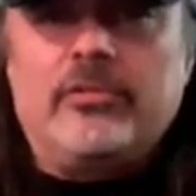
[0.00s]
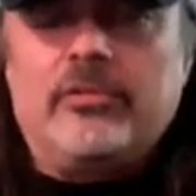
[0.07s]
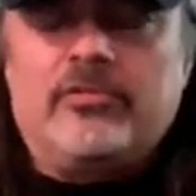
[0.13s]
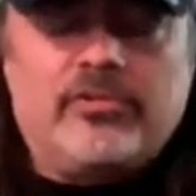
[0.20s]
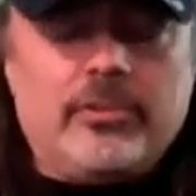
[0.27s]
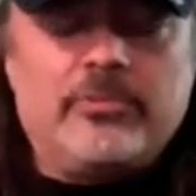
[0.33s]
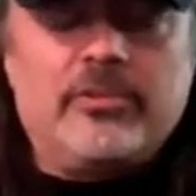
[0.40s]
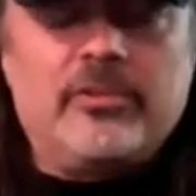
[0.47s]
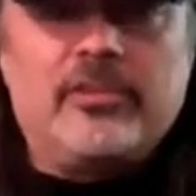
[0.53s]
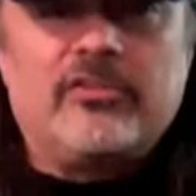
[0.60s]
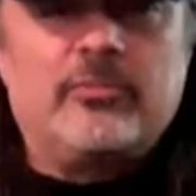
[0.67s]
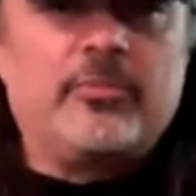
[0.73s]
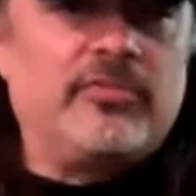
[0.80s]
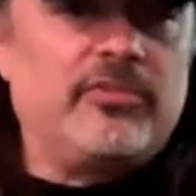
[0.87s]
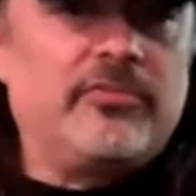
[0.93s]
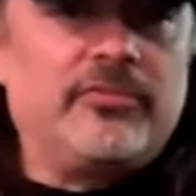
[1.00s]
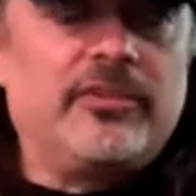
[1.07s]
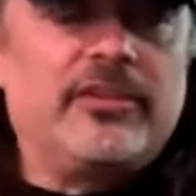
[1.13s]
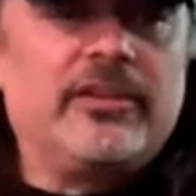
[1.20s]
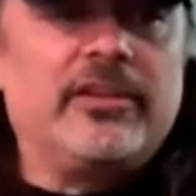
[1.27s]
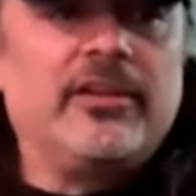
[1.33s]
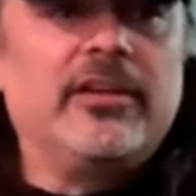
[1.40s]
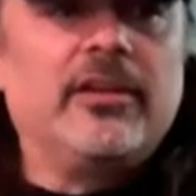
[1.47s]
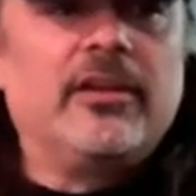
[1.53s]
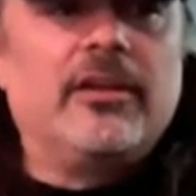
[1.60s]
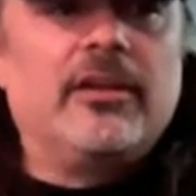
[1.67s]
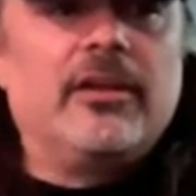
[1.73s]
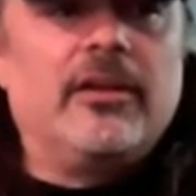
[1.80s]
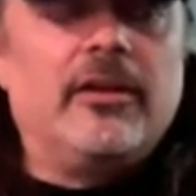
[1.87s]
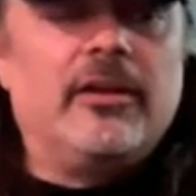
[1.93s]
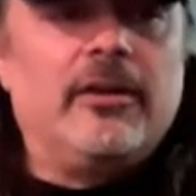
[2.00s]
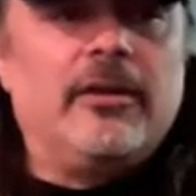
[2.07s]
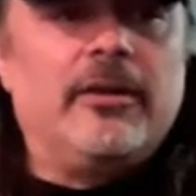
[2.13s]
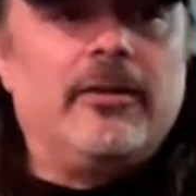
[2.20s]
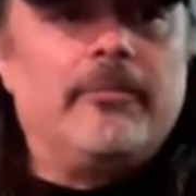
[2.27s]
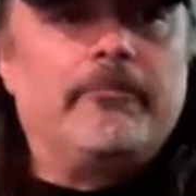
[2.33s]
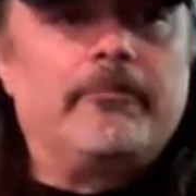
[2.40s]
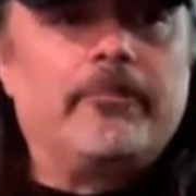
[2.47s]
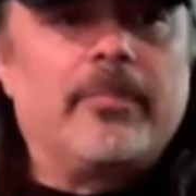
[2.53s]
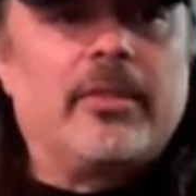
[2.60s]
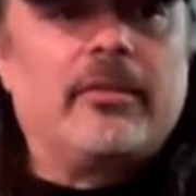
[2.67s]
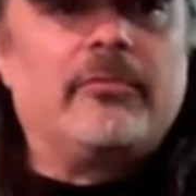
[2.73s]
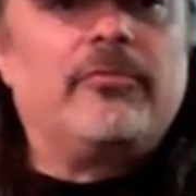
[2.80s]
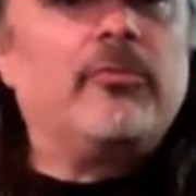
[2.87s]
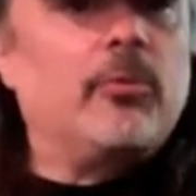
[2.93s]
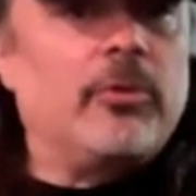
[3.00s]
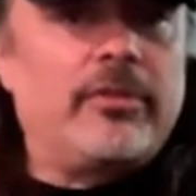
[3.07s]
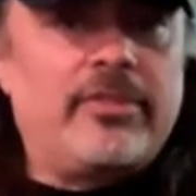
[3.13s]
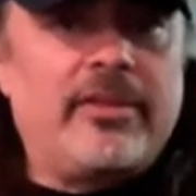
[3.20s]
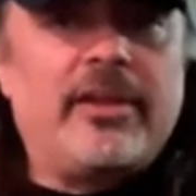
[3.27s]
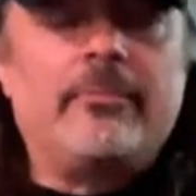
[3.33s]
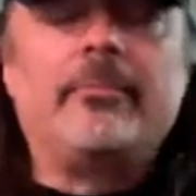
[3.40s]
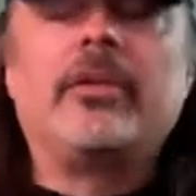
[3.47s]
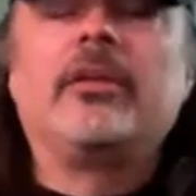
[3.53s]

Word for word: something that's specifically uh, for them.